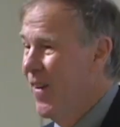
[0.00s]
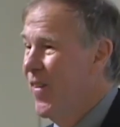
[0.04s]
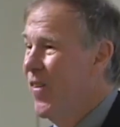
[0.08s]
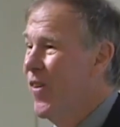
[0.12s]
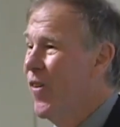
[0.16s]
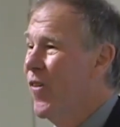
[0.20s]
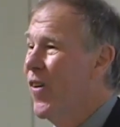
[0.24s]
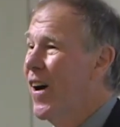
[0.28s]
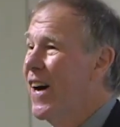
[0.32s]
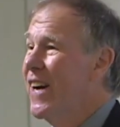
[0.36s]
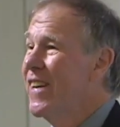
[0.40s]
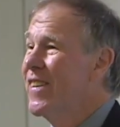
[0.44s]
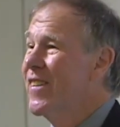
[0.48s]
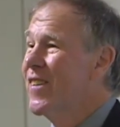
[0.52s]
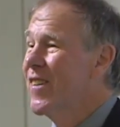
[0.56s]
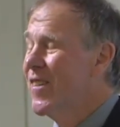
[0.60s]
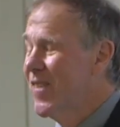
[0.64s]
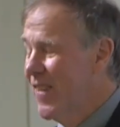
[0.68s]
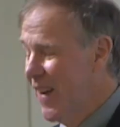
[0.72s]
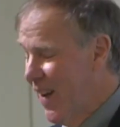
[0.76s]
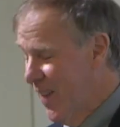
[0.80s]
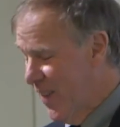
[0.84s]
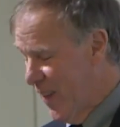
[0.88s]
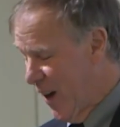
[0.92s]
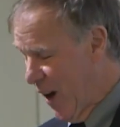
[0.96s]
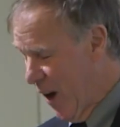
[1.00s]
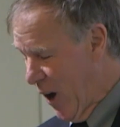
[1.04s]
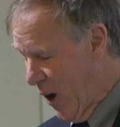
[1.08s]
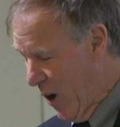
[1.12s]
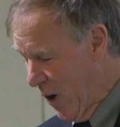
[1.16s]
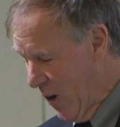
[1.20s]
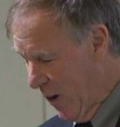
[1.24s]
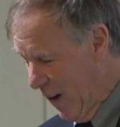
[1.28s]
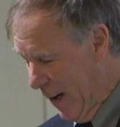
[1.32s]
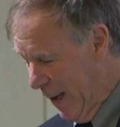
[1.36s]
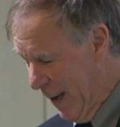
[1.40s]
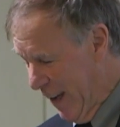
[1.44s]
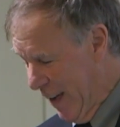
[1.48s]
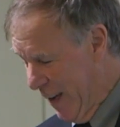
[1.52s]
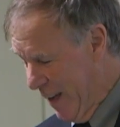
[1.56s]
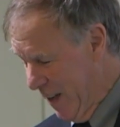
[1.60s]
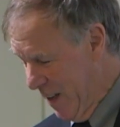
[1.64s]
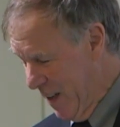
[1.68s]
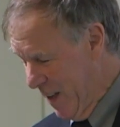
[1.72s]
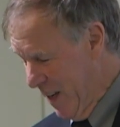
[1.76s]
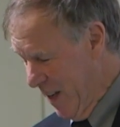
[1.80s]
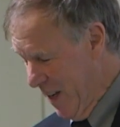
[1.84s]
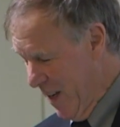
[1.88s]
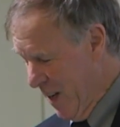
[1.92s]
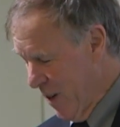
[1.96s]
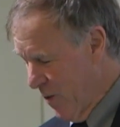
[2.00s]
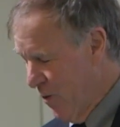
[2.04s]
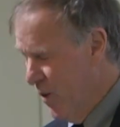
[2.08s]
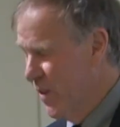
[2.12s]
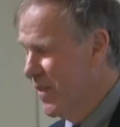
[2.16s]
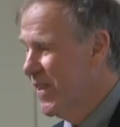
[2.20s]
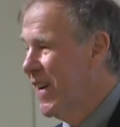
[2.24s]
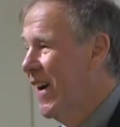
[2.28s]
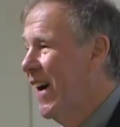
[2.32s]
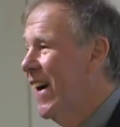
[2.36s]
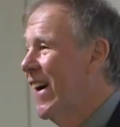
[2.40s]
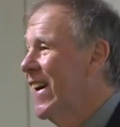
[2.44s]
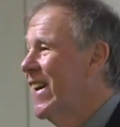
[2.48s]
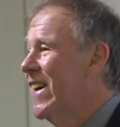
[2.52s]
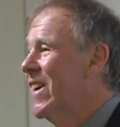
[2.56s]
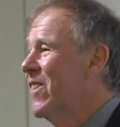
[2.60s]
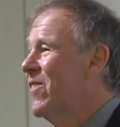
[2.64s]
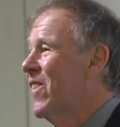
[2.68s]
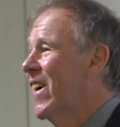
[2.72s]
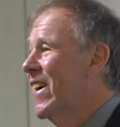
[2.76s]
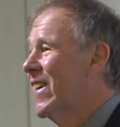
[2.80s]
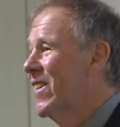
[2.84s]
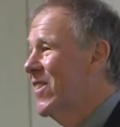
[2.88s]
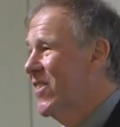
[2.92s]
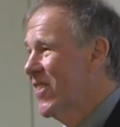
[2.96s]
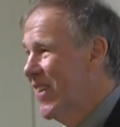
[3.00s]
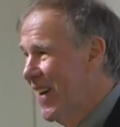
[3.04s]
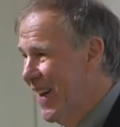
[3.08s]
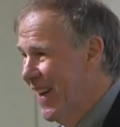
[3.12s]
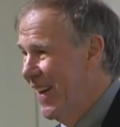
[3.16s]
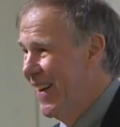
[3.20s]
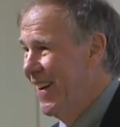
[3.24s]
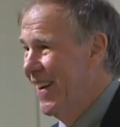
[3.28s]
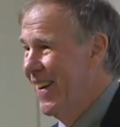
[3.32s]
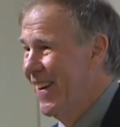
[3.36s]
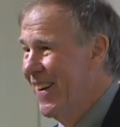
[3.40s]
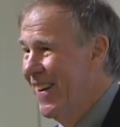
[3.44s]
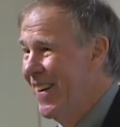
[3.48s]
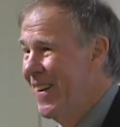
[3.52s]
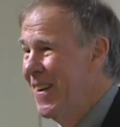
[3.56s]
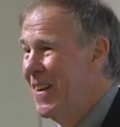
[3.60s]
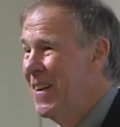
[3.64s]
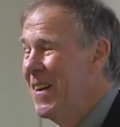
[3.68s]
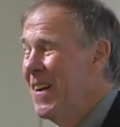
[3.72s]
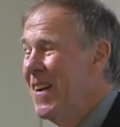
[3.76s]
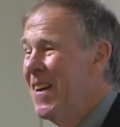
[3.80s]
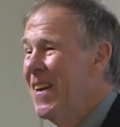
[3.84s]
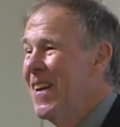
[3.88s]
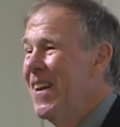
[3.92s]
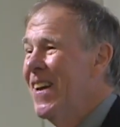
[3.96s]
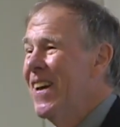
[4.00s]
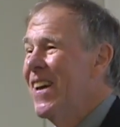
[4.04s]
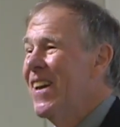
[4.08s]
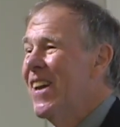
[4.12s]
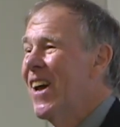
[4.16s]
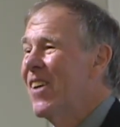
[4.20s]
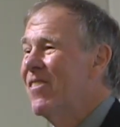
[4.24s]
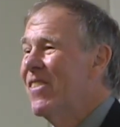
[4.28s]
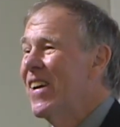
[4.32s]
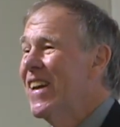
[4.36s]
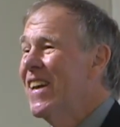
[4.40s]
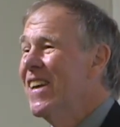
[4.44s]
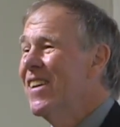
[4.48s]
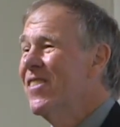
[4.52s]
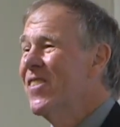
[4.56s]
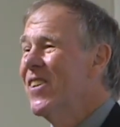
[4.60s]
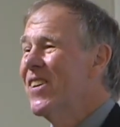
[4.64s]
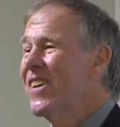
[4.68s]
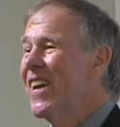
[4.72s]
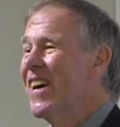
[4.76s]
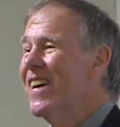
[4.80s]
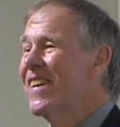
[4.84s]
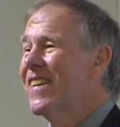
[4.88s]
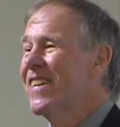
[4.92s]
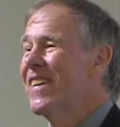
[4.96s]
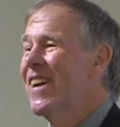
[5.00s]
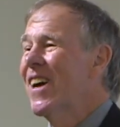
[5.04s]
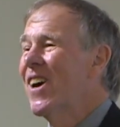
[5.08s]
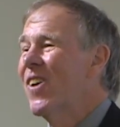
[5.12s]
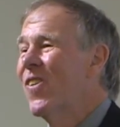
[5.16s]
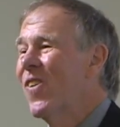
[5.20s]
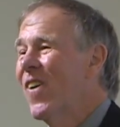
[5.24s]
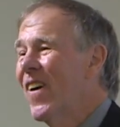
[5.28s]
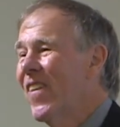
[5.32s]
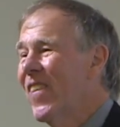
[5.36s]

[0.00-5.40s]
the righteous and the holy, was guiding my train. Now, many of you don't know